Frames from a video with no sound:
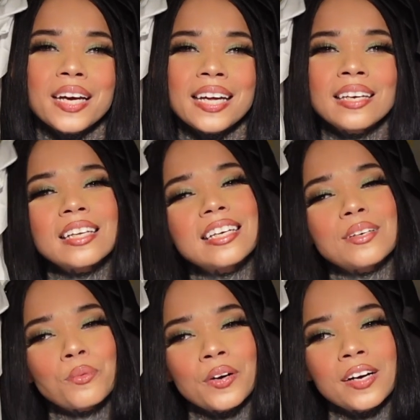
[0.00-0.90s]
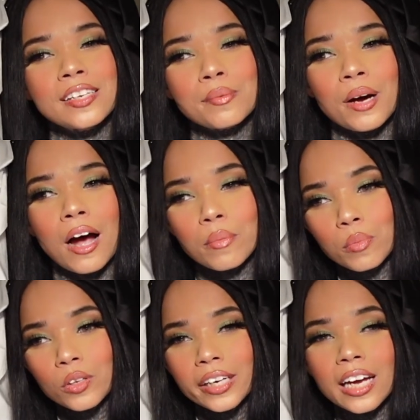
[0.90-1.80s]
and he worries about how
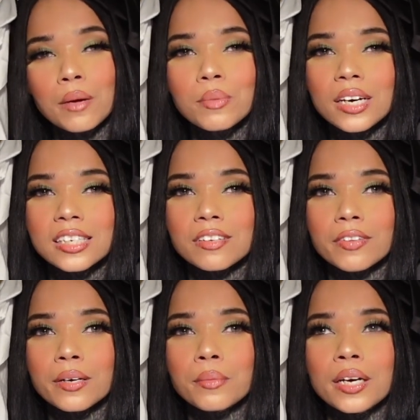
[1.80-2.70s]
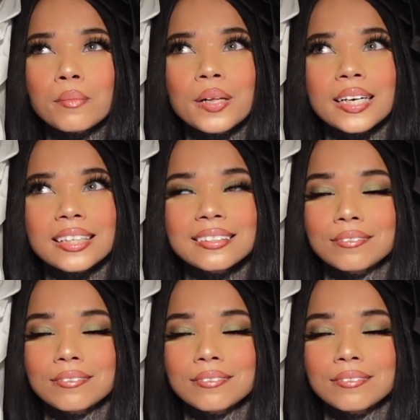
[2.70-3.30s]
people look at him because of them. And I'm like,